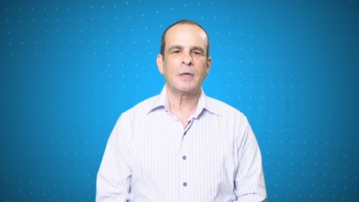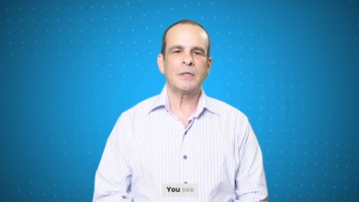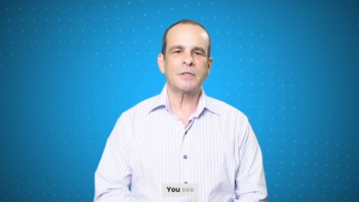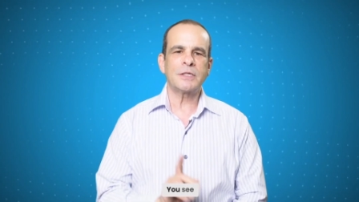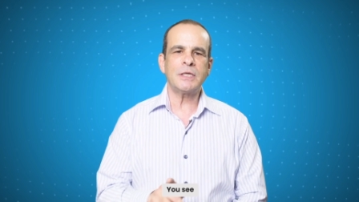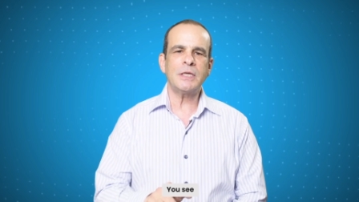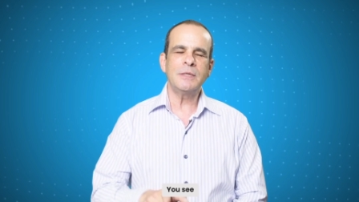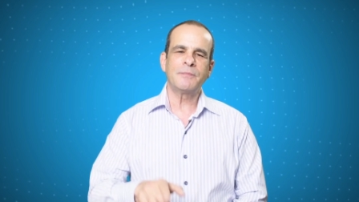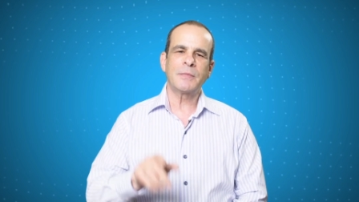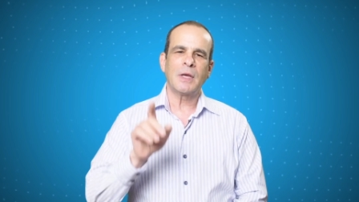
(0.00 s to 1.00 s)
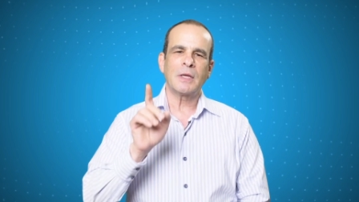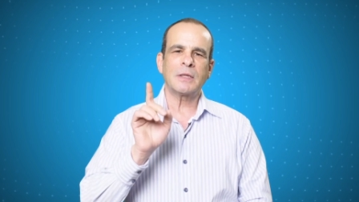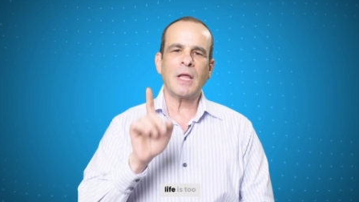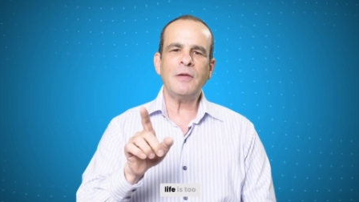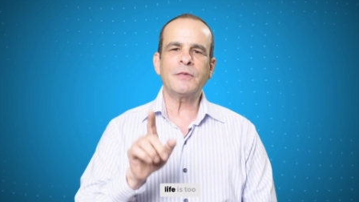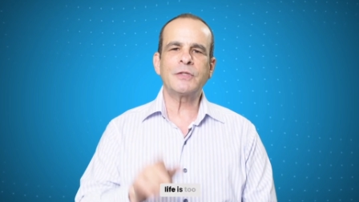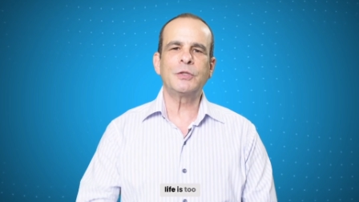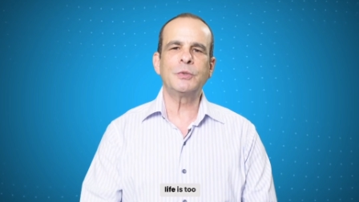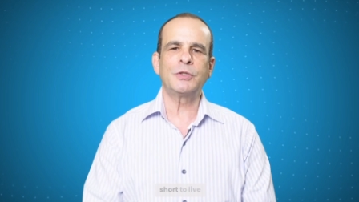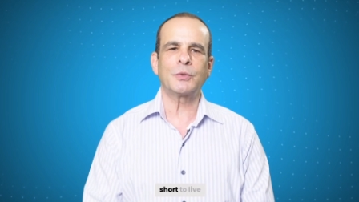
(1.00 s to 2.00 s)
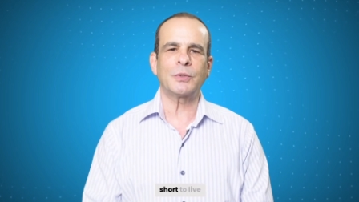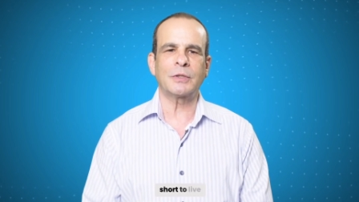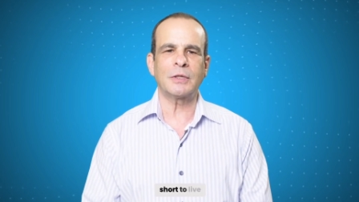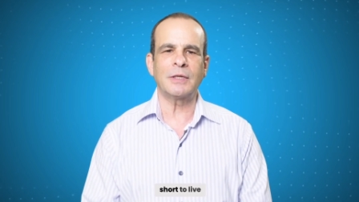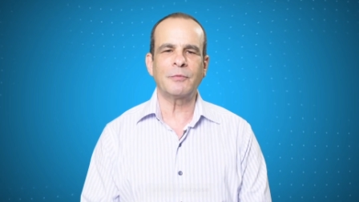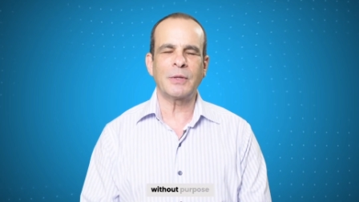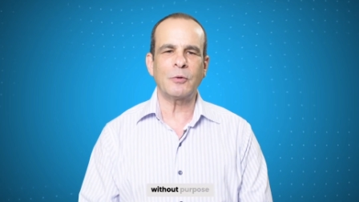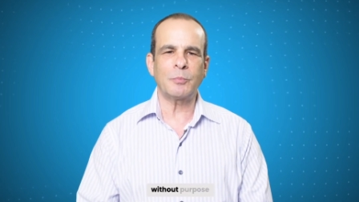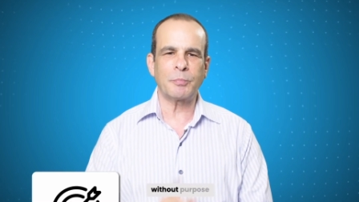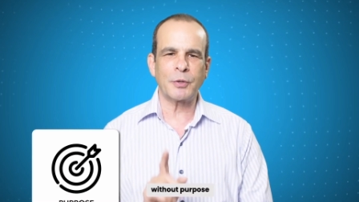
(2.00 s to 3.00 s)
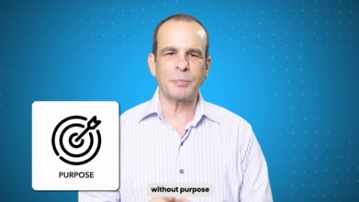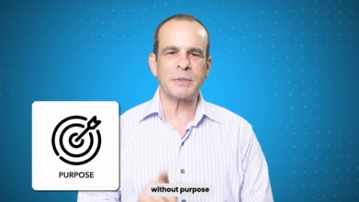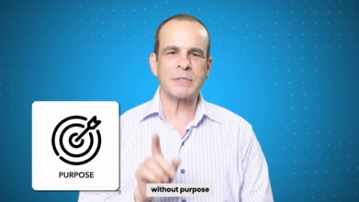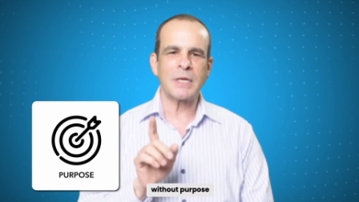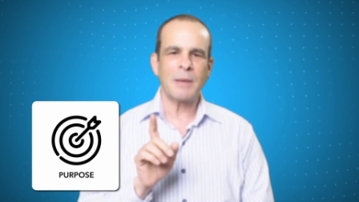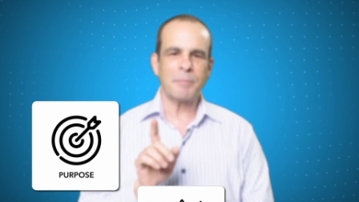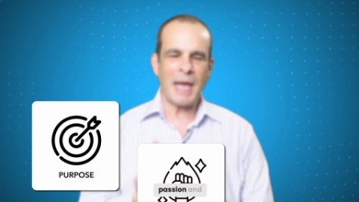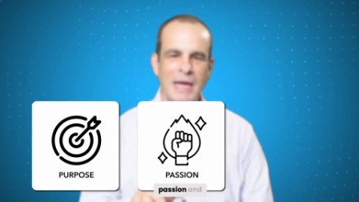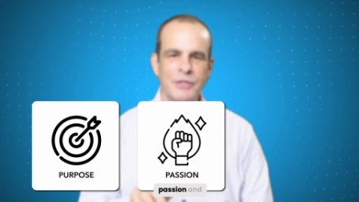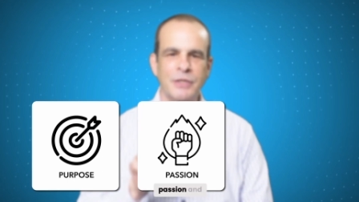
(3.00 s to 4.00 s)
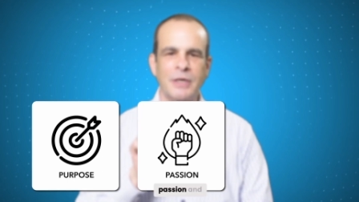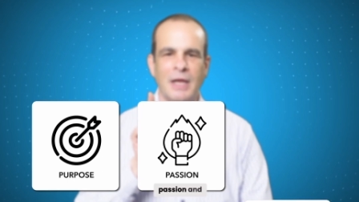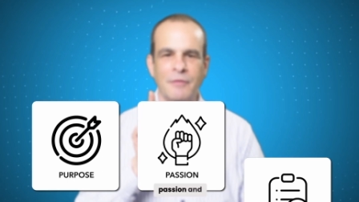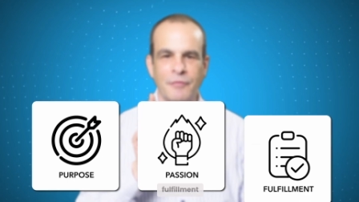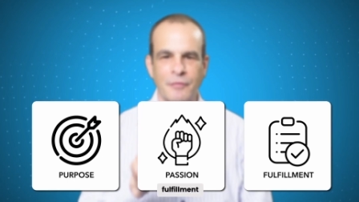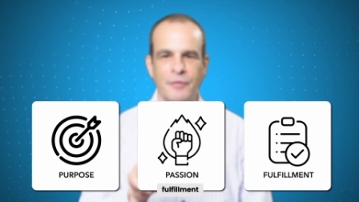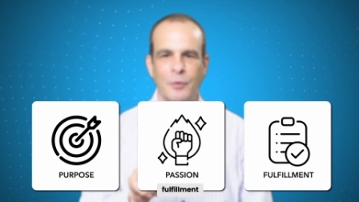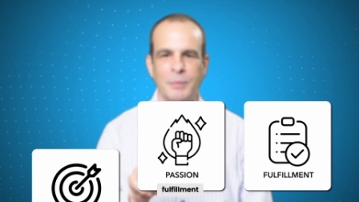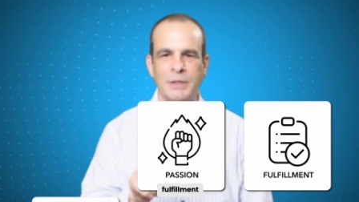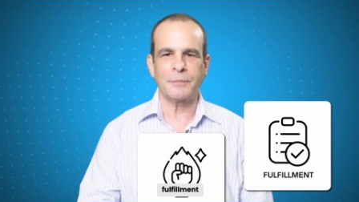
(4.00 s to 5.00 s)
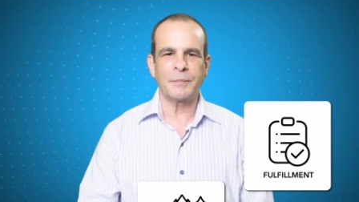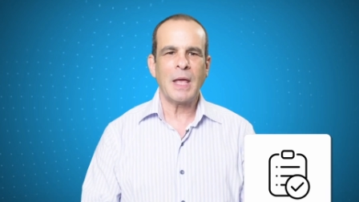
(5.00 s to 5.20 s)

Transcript: You see, life is too short to live without purpose, passion, and fulfillment.